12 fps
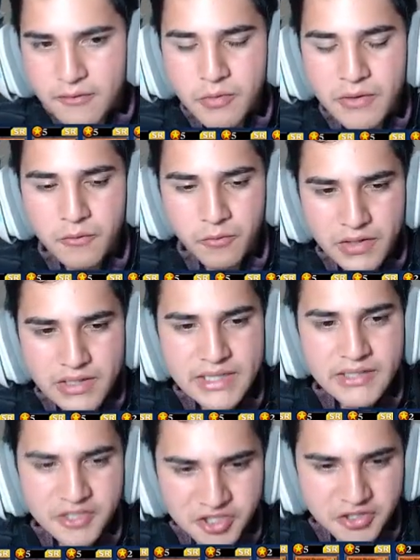what really
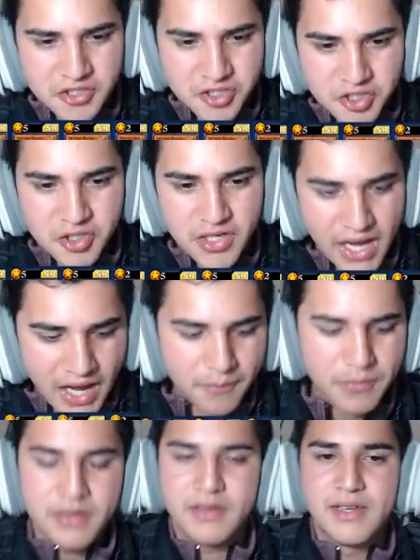just should
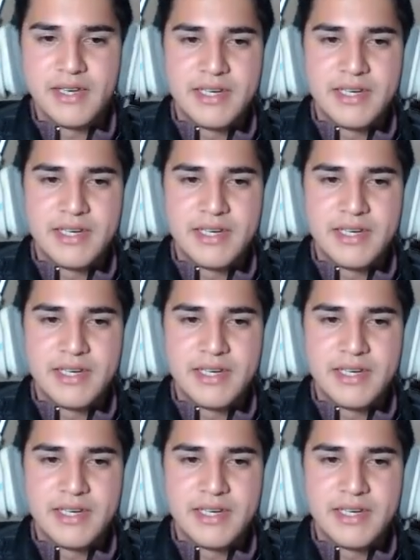happen